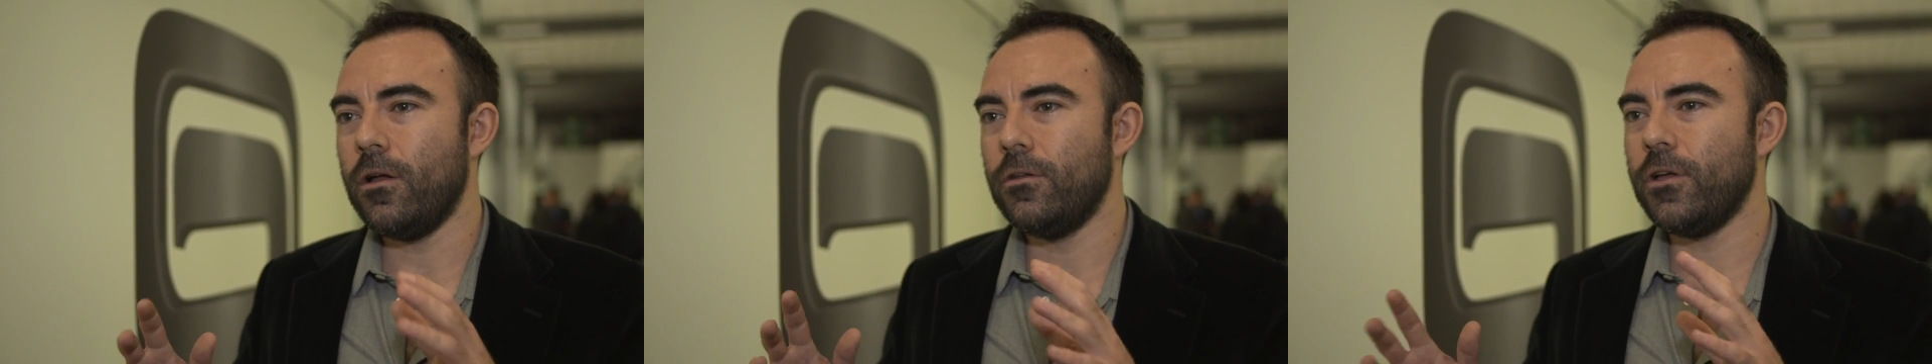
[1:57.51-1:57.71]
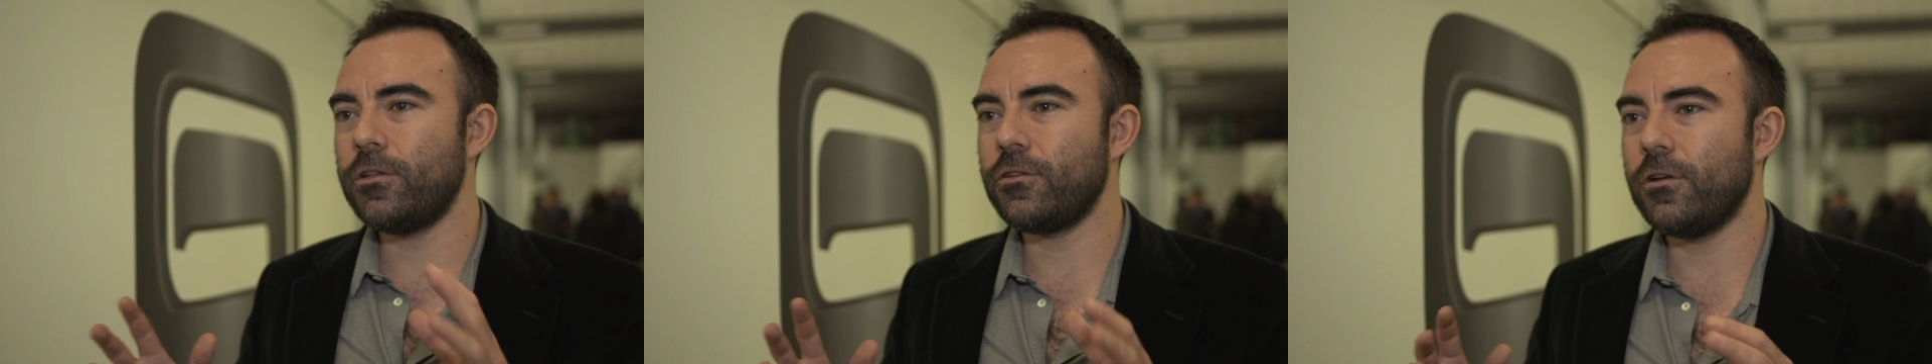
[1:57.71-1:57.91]

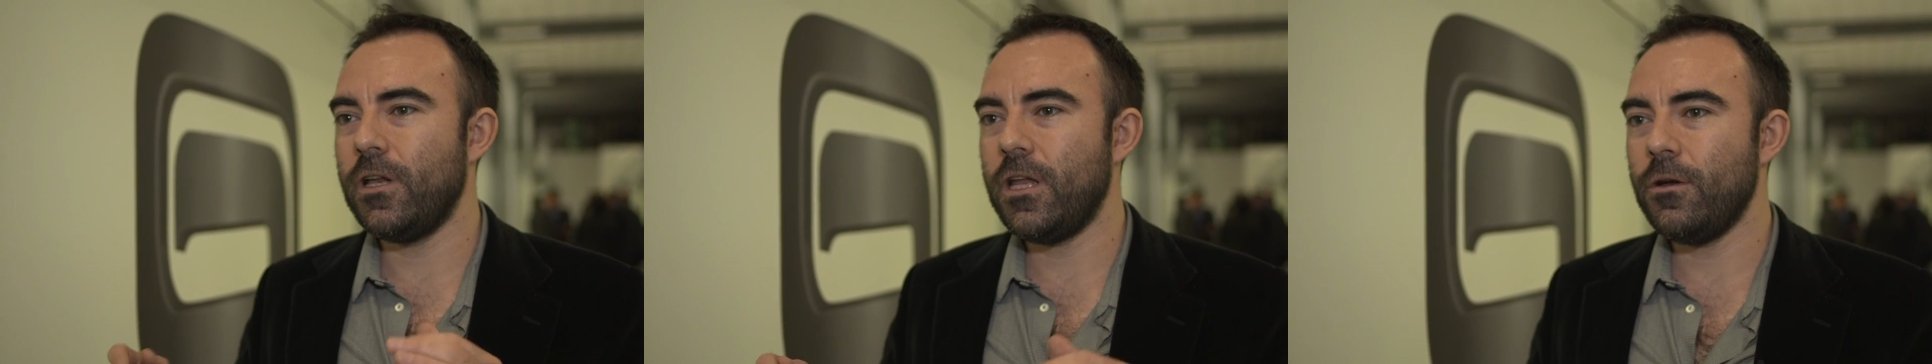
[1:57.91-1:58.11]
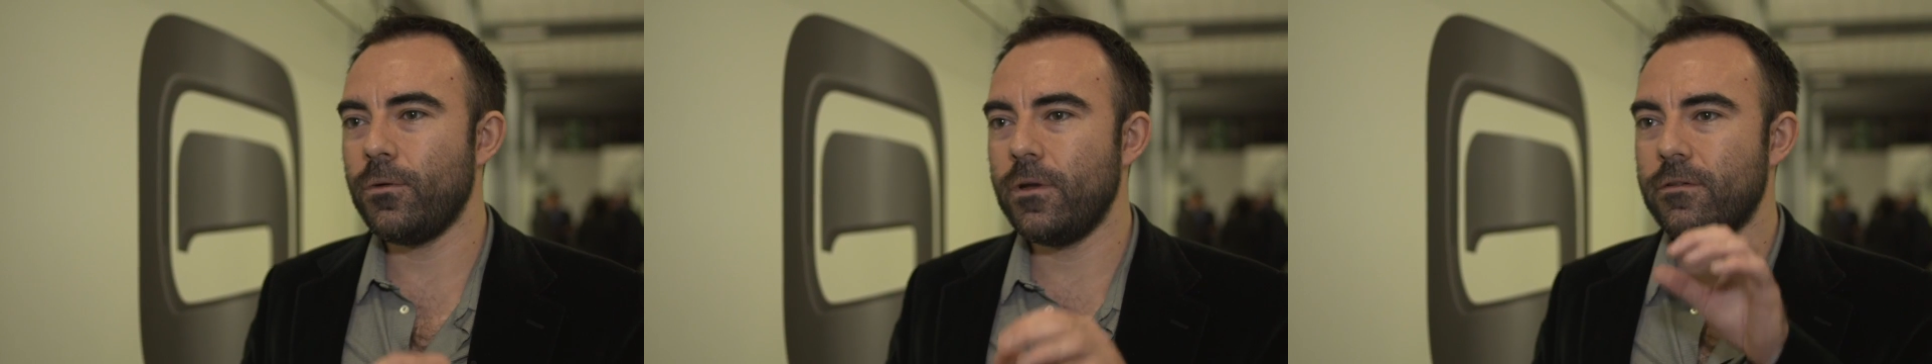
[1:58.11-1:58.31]
not
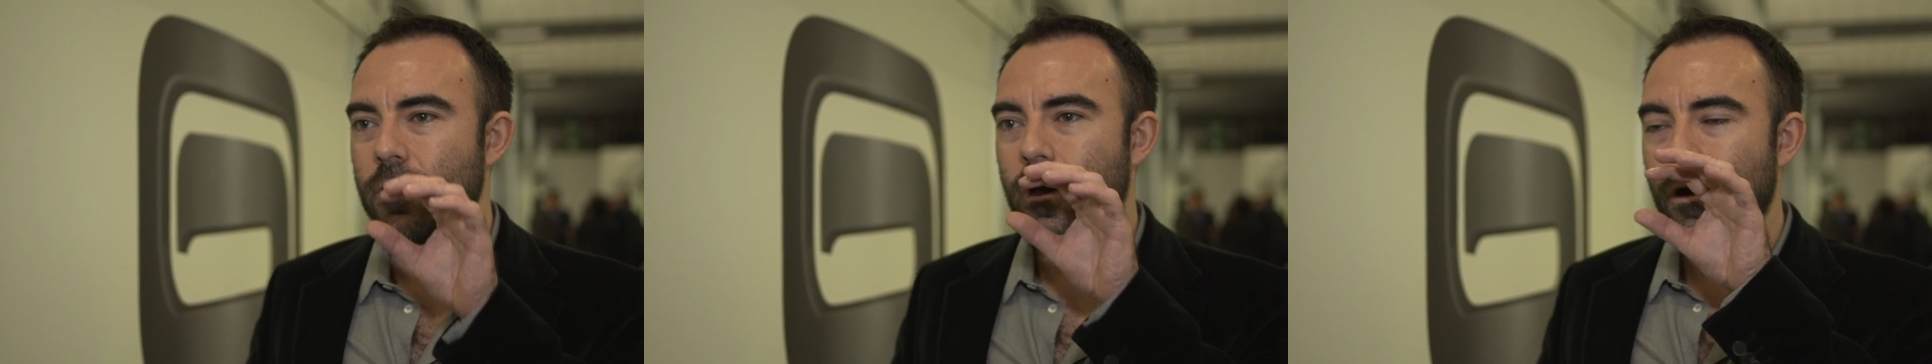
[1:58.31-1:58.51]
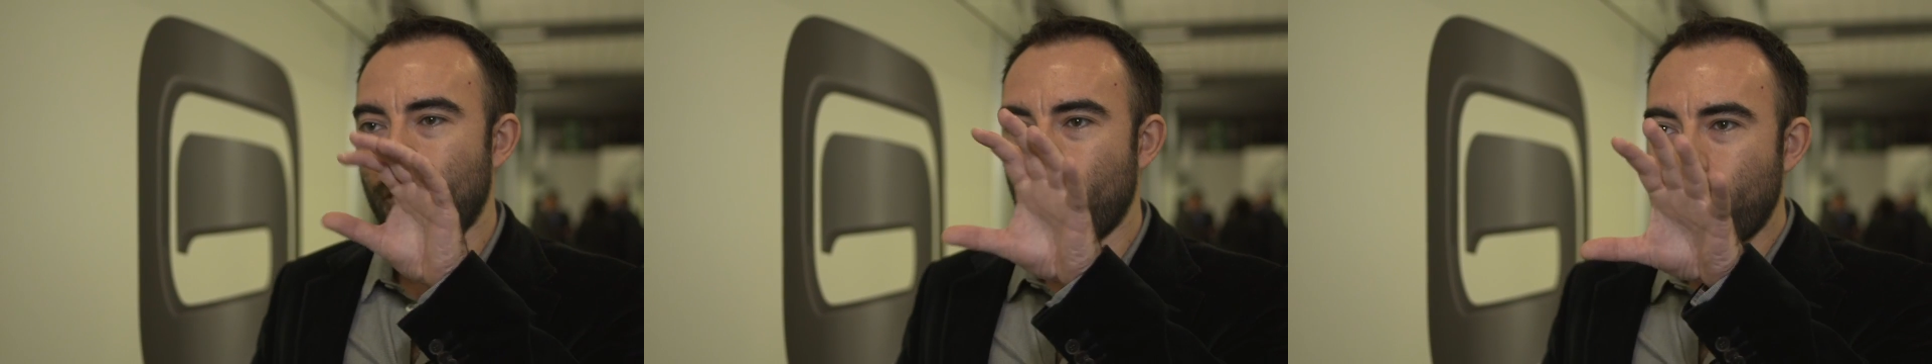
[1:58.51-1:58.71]
only with
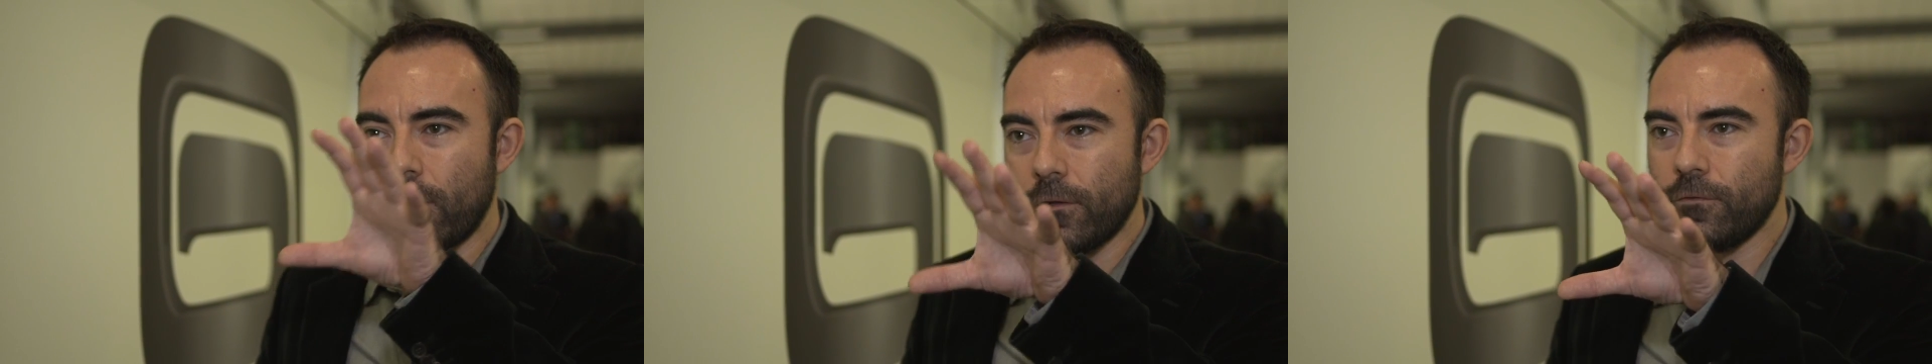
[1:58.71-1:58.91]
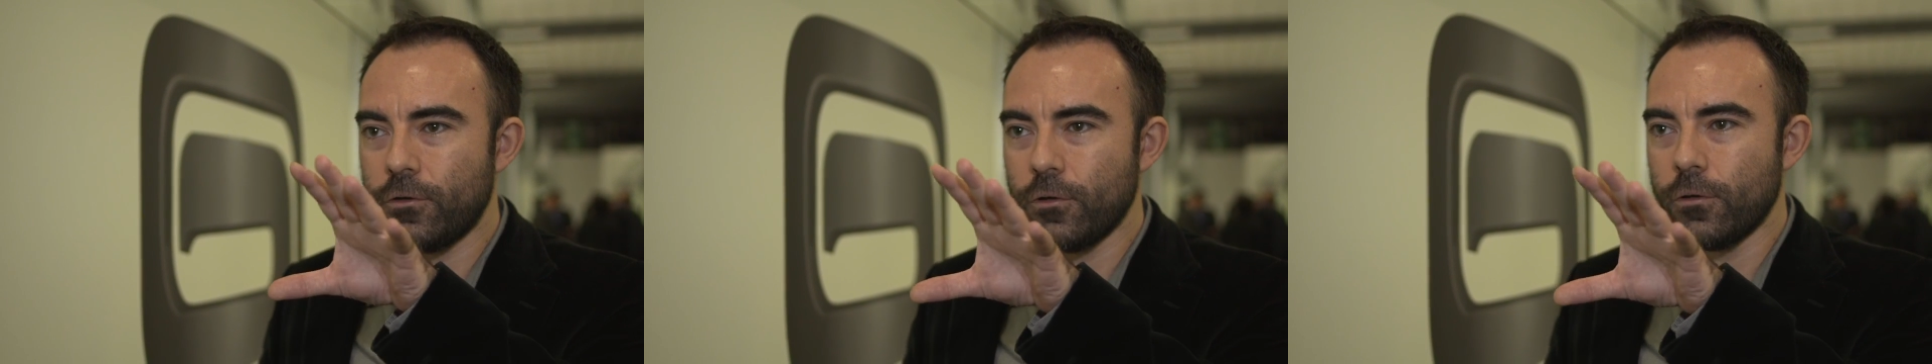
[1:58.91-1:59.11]

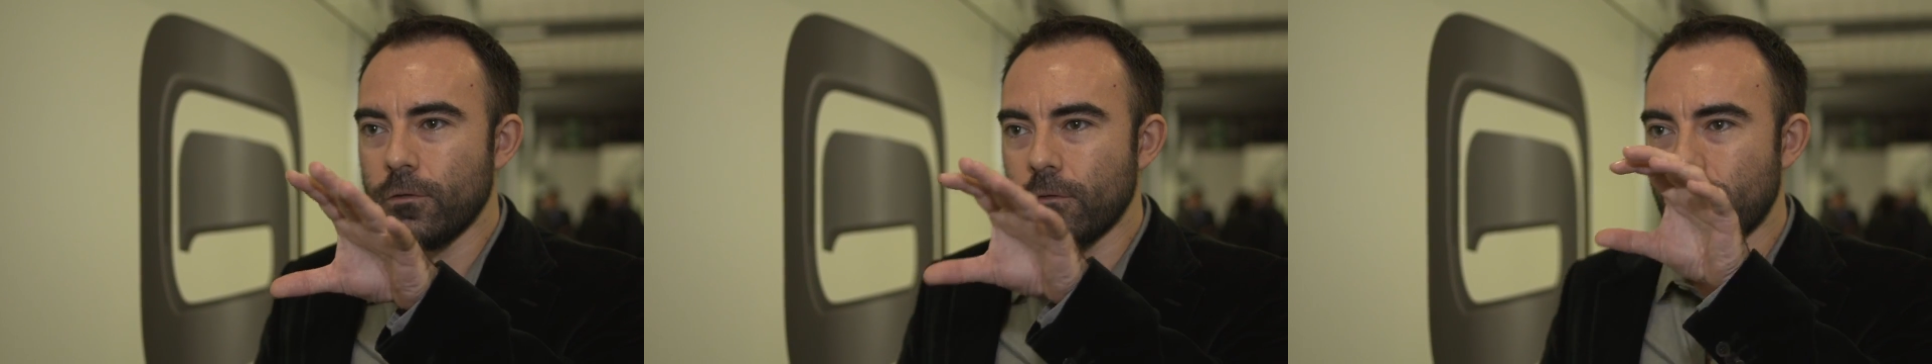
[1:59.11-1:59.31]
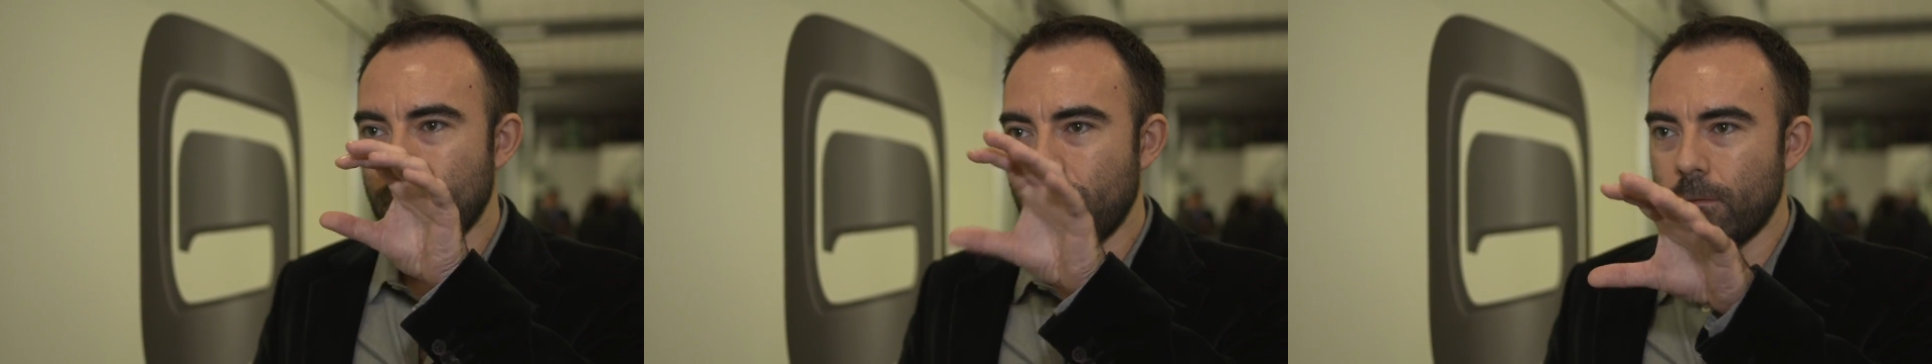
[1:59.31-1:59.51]
one view,